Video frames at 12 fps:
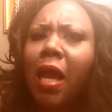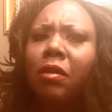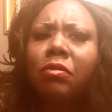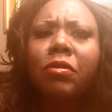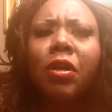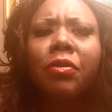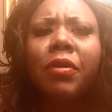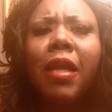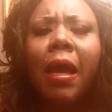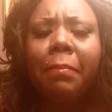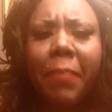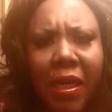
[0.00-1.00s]
I don't know that
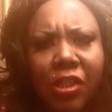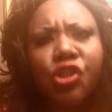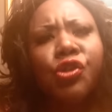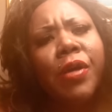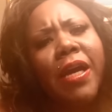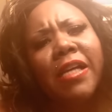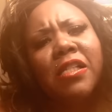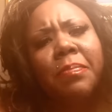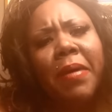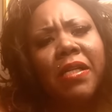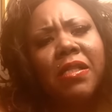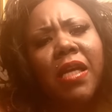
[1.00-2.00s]
I met your
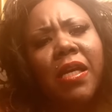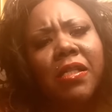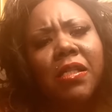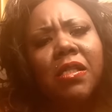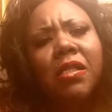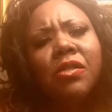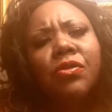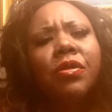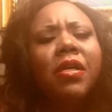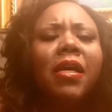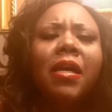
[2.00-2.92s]
expectations,